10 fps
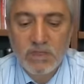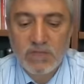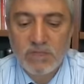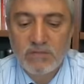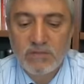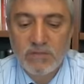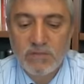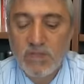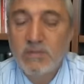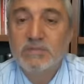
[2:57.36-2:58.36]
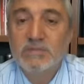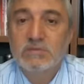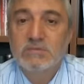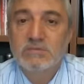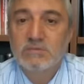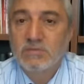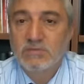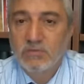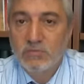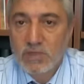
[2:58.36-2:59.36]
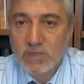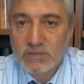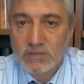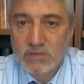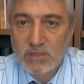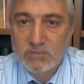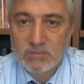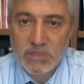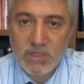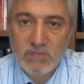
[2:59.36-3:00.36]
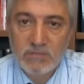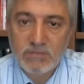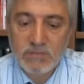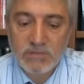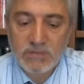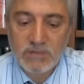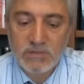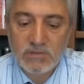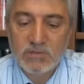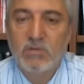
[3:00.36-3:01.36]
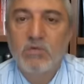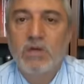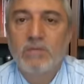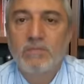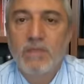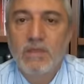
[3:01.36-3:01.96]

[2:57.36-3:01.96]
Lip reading: They are given names, not formulas, and mostly names from the Torah.